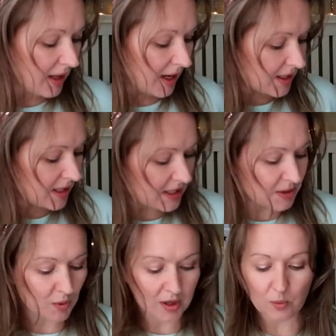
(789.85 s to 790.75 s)
And then
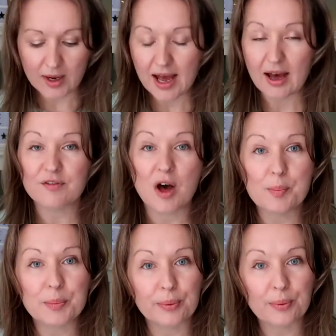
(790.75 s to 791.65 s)
this one, we have
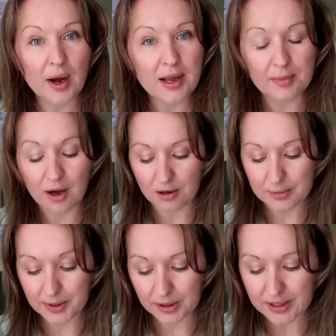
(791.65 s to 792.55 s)
a
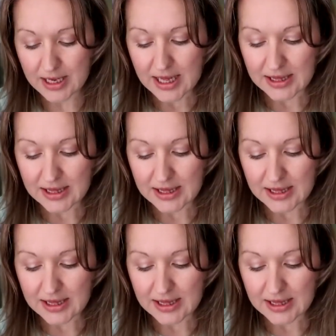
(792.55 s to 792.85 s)
Primark mug.